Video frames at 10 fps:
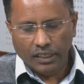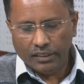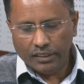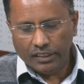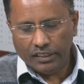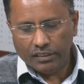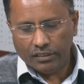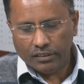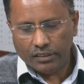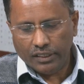it
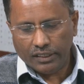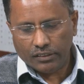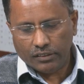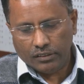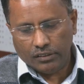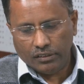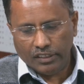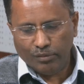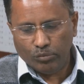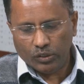takes
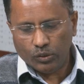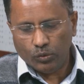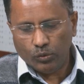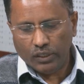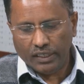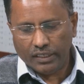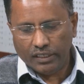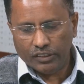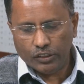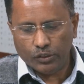them through like
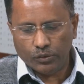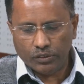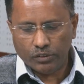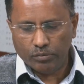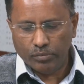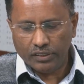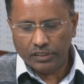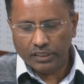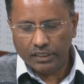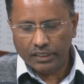institute
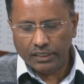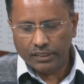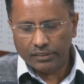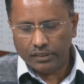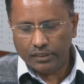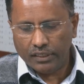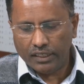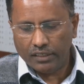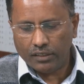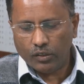basic details,
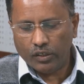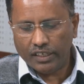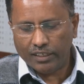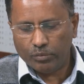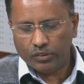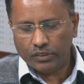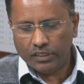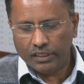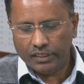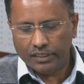then contact person
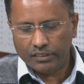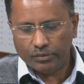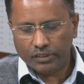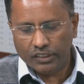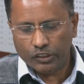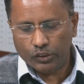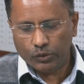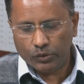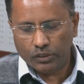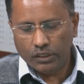details of the
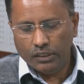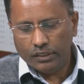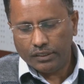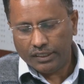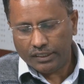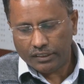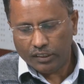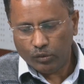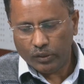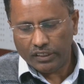institute, then the third
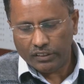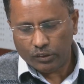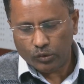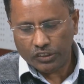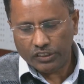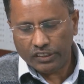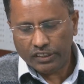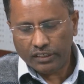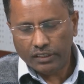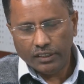one is the
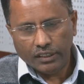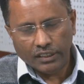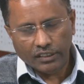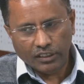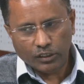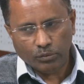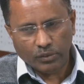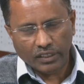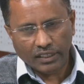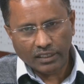questionnaire. In this
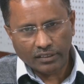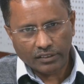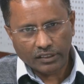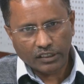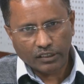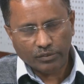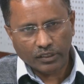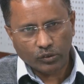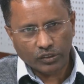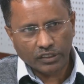particular section of the
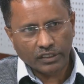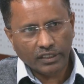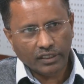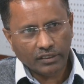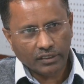questionnaire, the